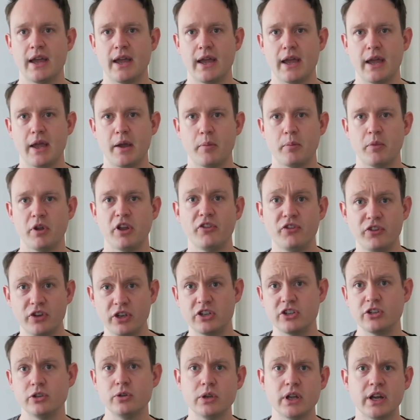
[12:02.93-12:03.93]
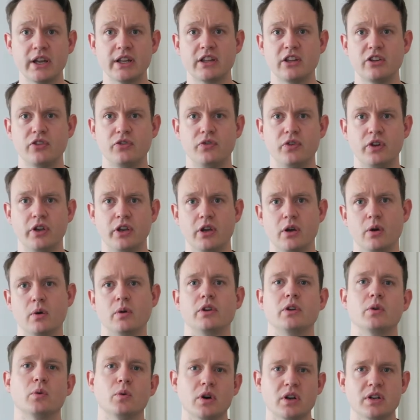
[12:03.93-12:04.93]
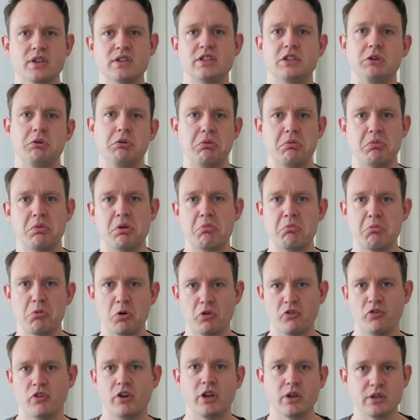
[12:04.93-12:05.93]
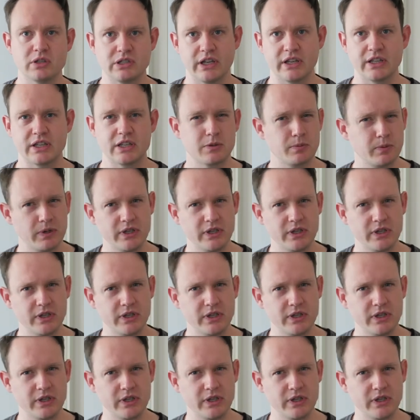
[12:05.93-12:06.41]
If you do like this video and you want to see me make more videos like this,